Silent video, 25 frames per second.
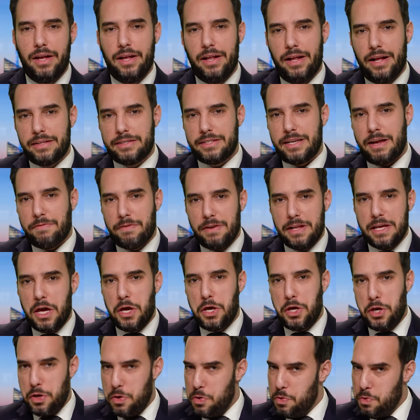That's definitely a
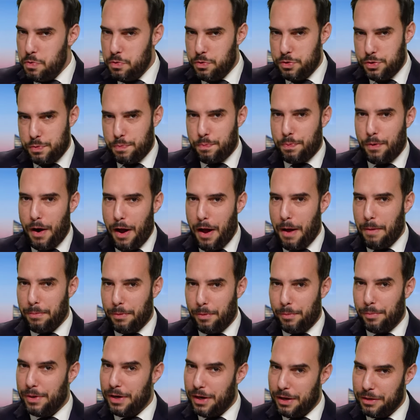huge
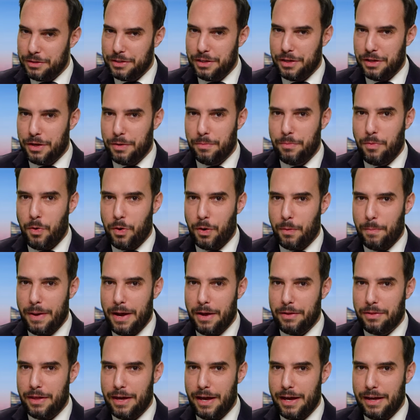problem, and I'll tell you more
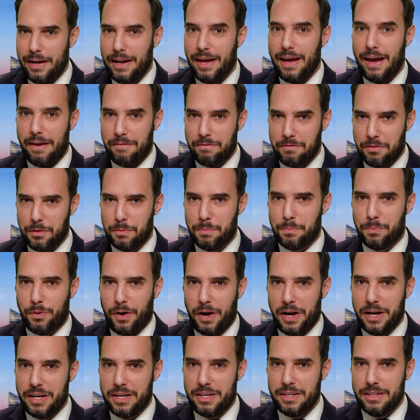about that after the
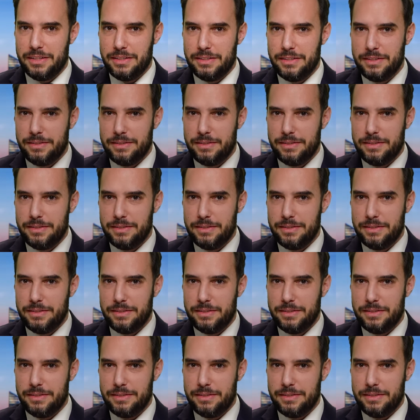break.